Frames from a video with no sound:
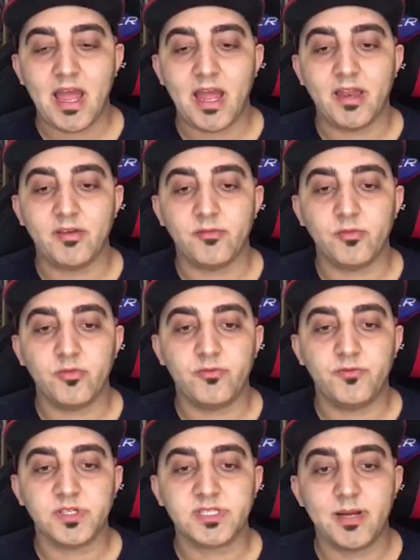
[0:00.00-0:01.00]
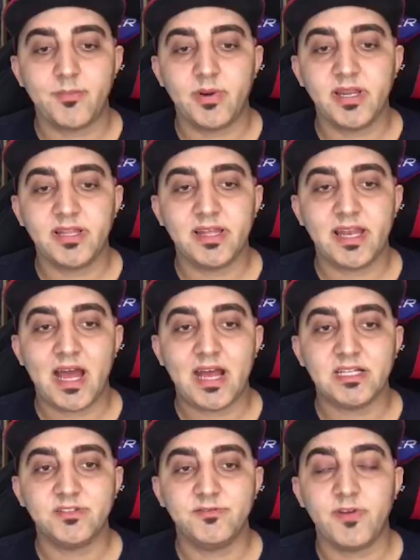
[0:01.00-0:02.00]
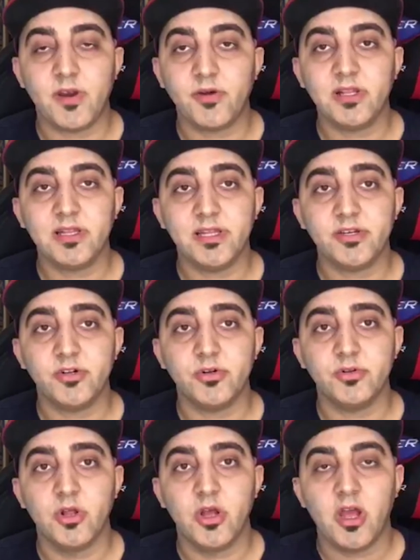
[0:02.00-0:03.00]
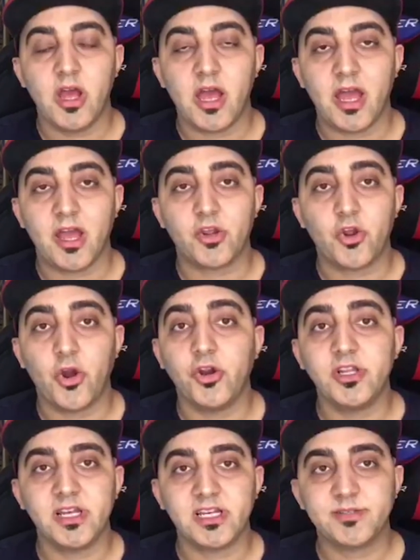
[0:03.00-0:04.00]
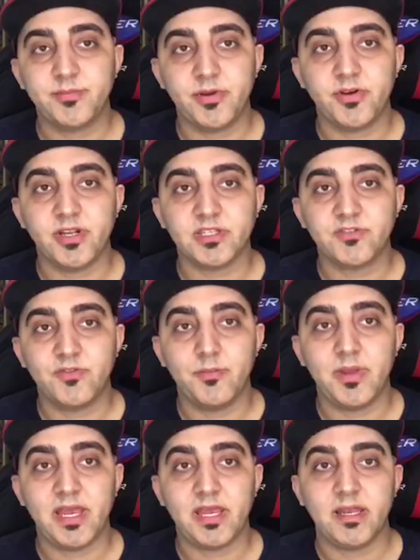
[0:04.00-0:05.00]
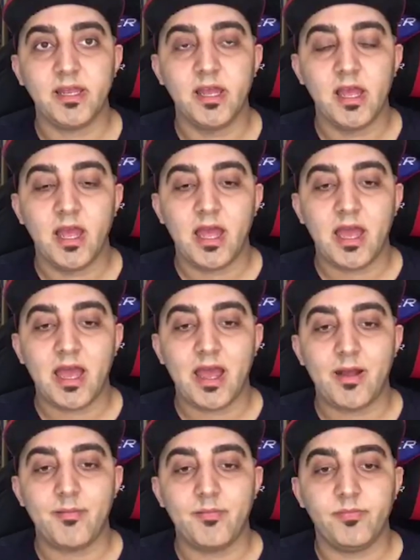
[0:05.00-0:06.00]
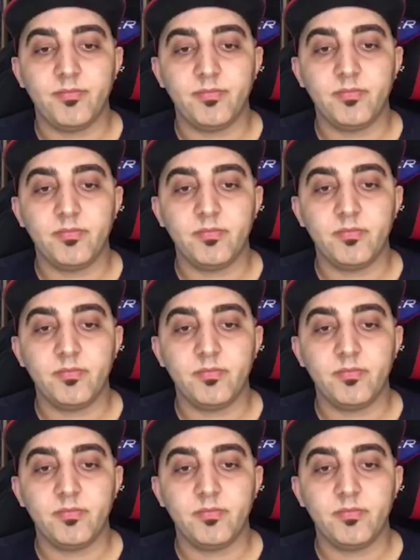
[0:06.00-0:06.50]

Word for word: and for somebody that has very little uh, coding experience for me um,